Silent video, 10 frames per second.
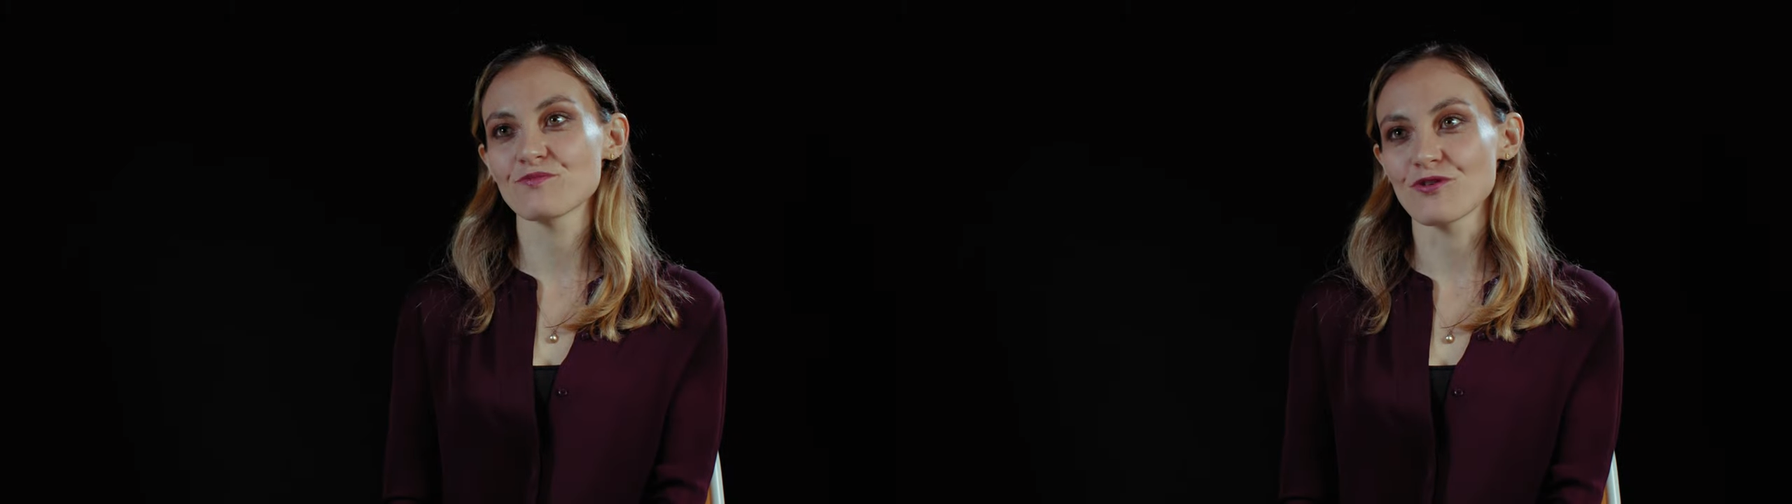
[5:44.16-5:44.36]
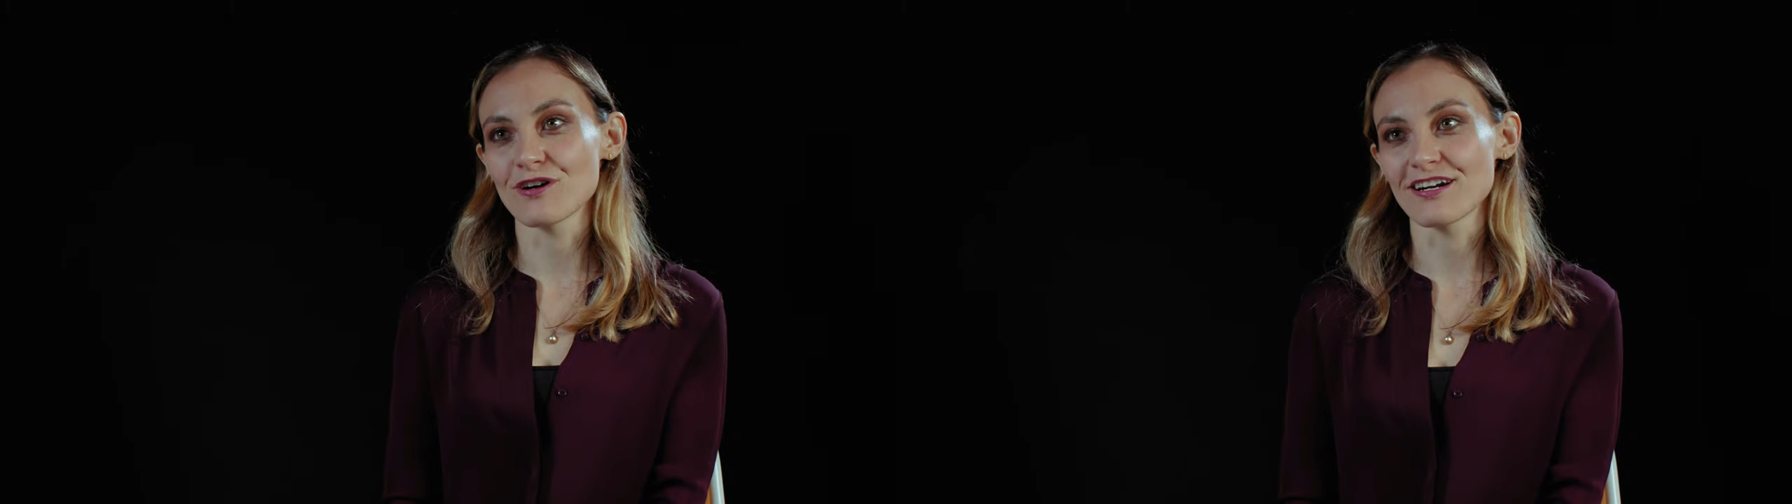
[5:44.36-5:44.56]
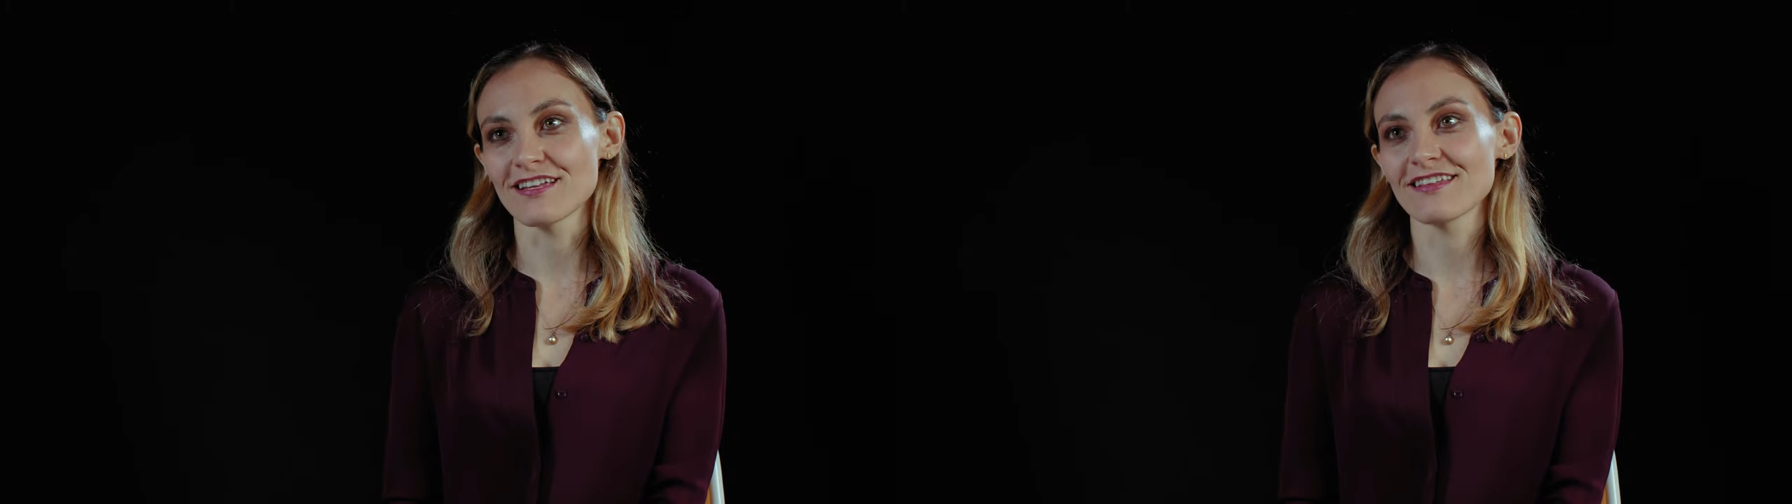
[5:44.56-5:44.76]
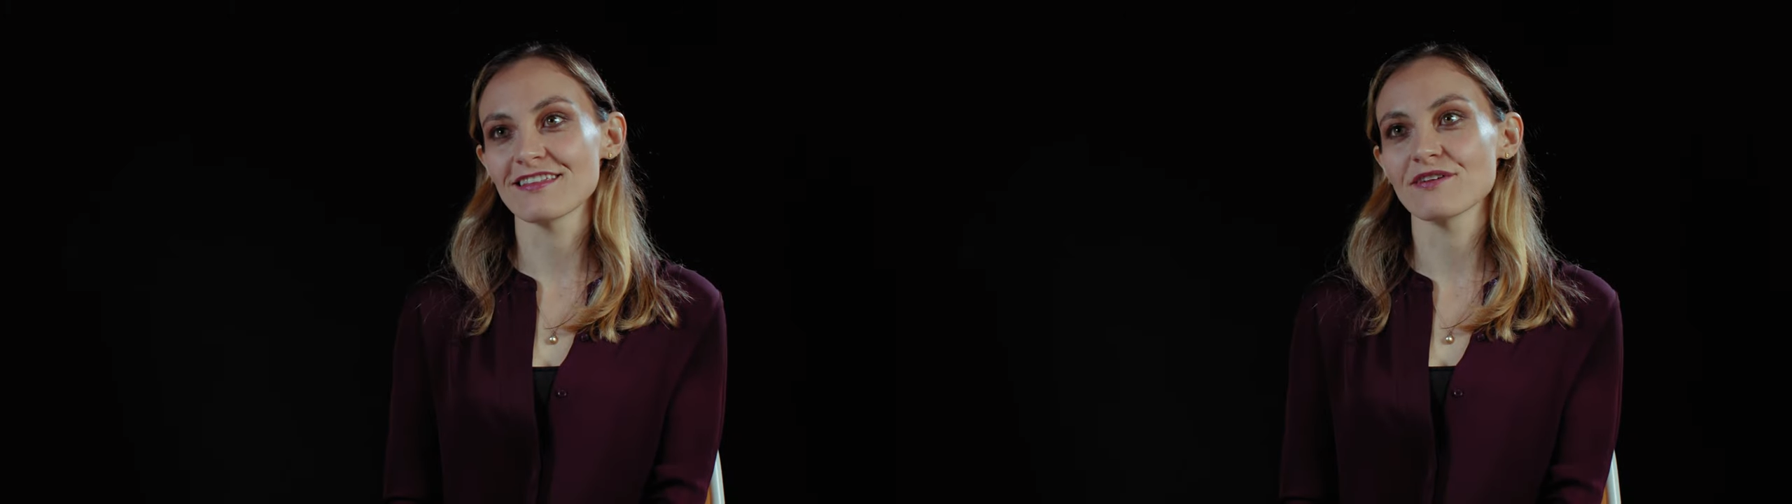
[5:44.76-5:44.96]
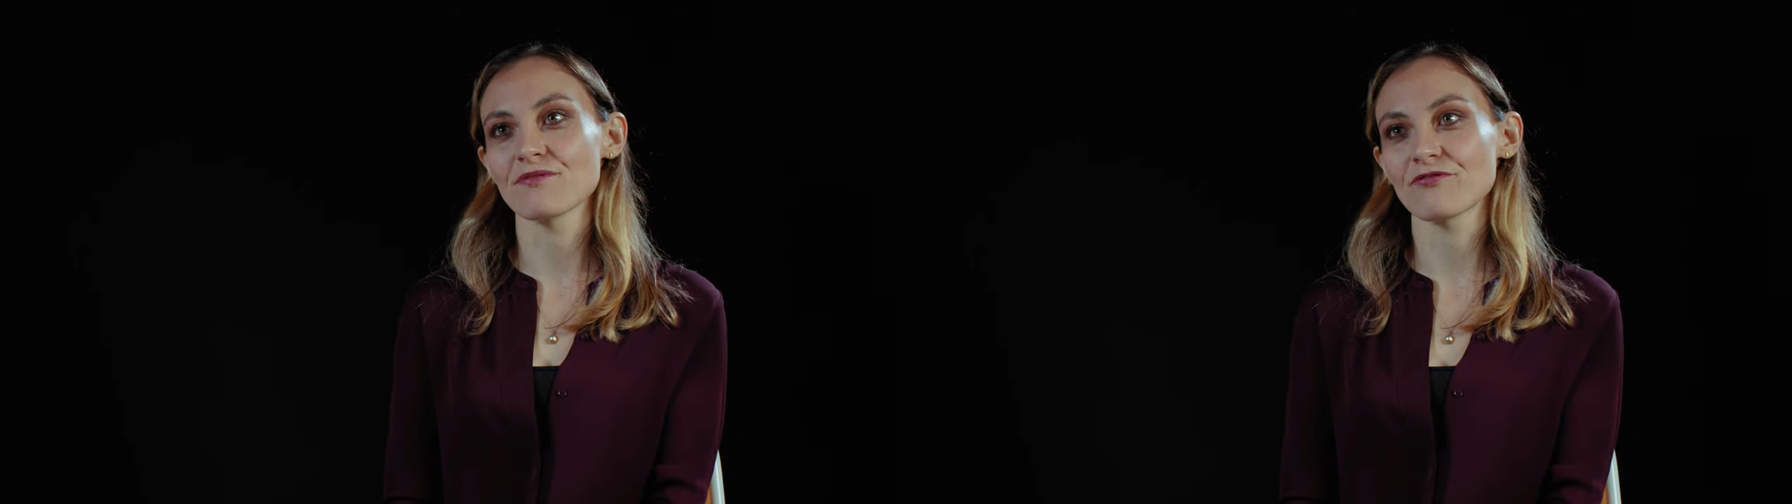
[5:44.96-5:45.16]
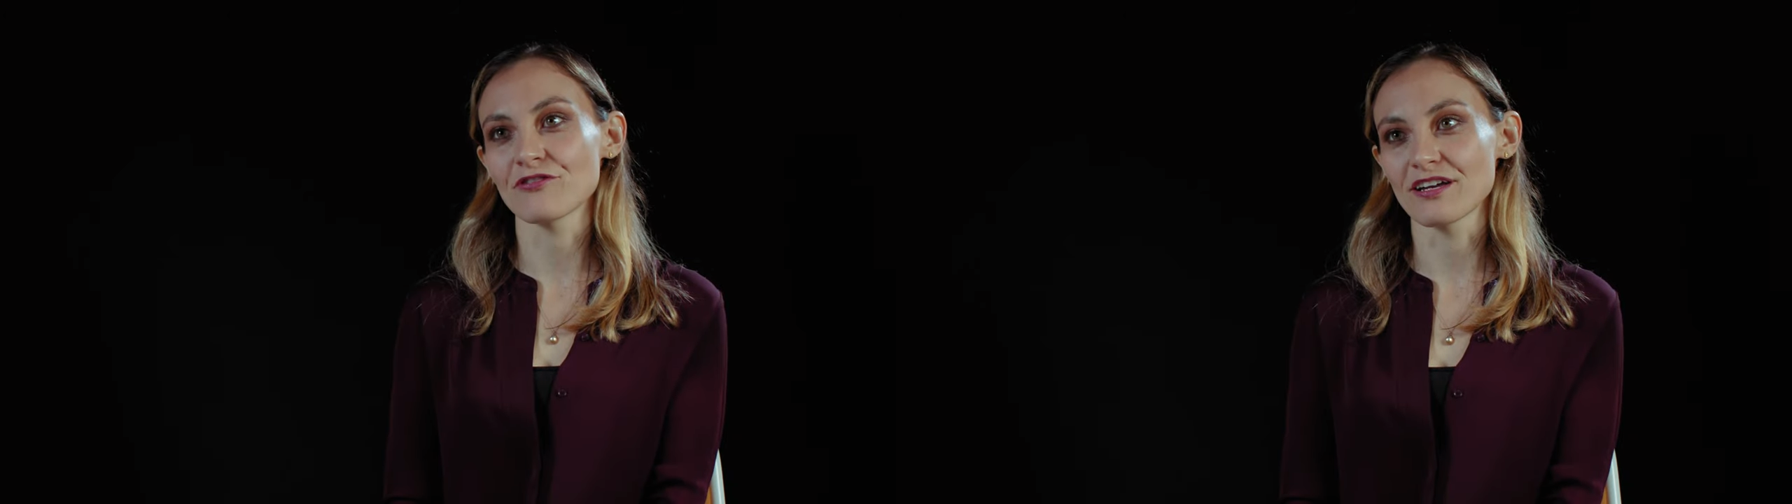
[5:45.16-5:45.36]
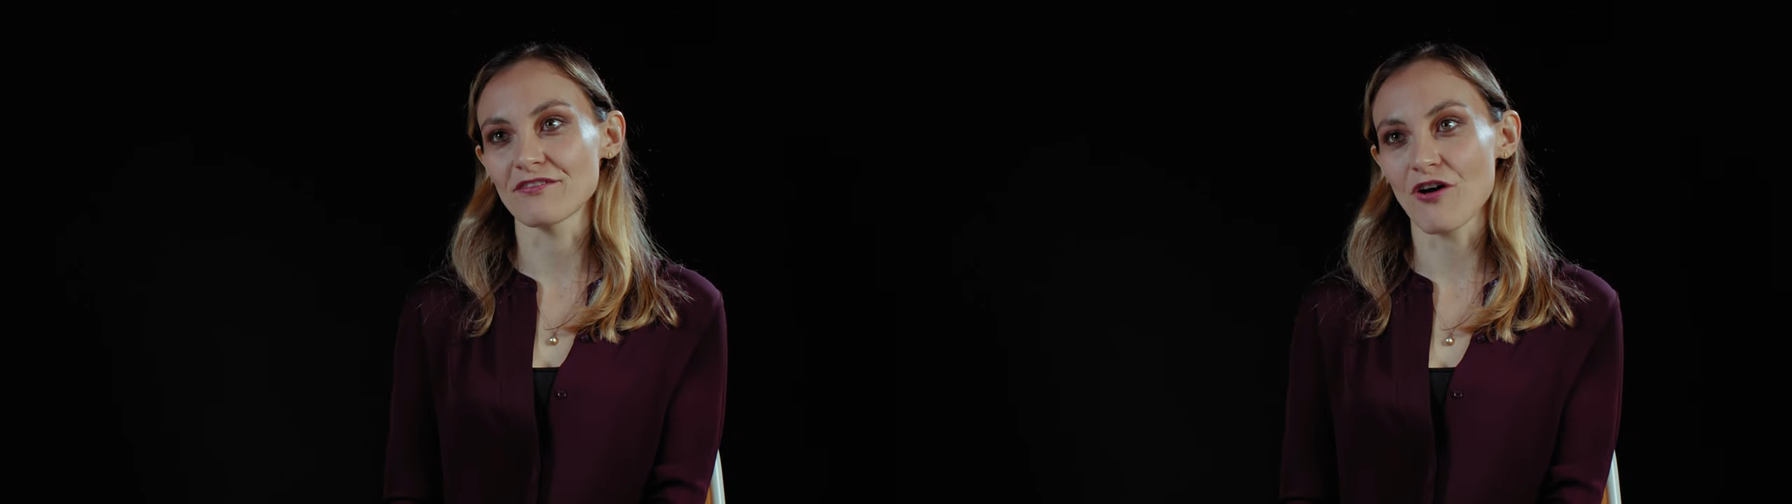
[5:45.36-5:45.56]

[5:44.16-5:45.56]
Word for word: more than they will forgive